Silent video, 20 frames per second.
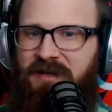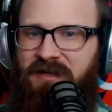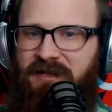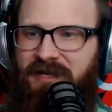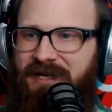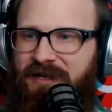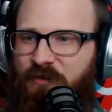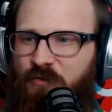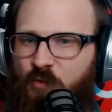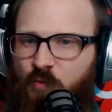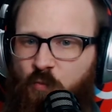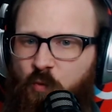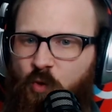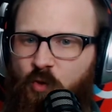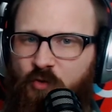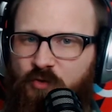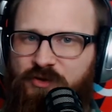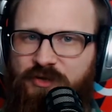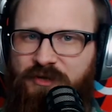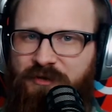like the
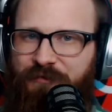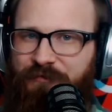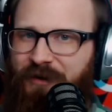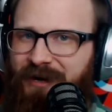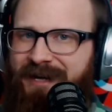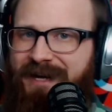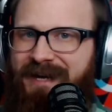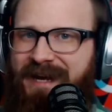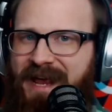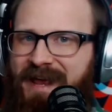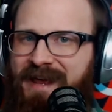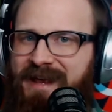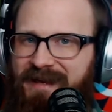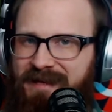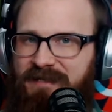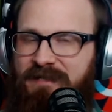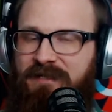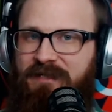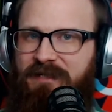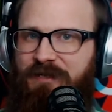world's going to fucking
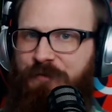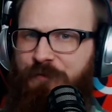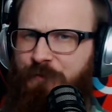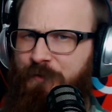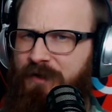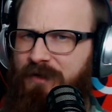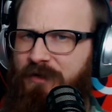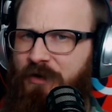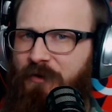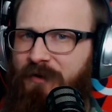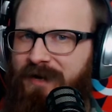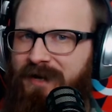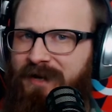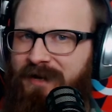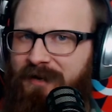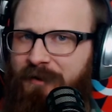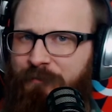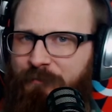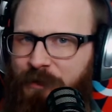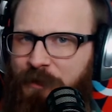end if we go
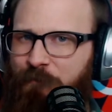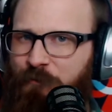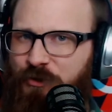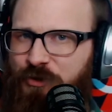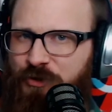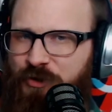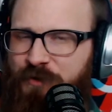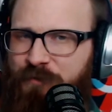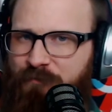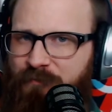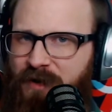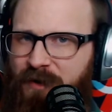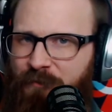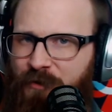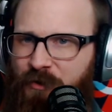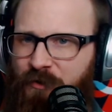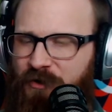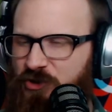ahead and publish this memo,